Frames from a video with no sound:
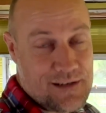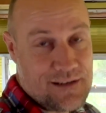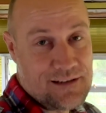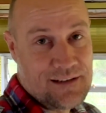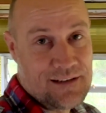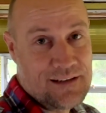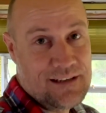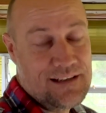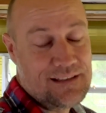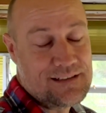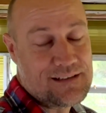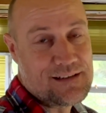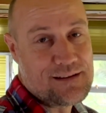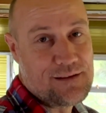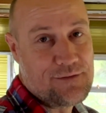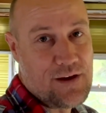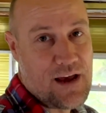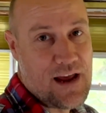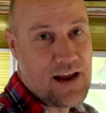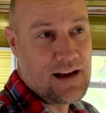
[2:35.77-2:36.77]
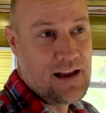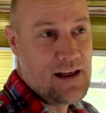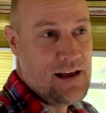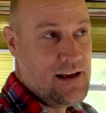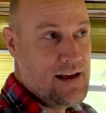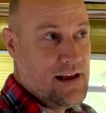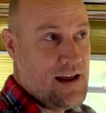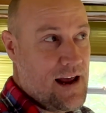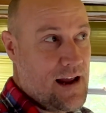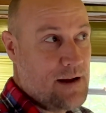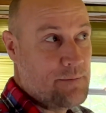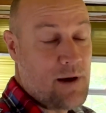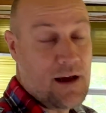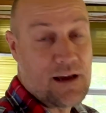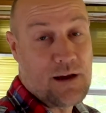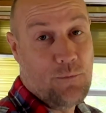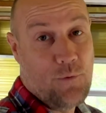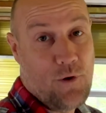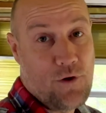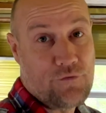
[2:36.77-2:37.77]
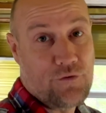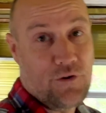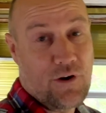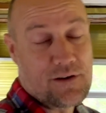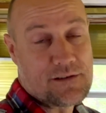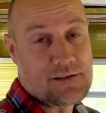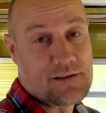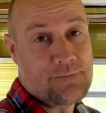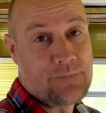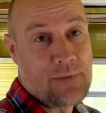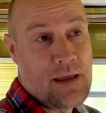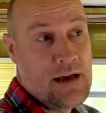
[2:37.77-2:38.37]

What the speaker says: into the van and make it work for us.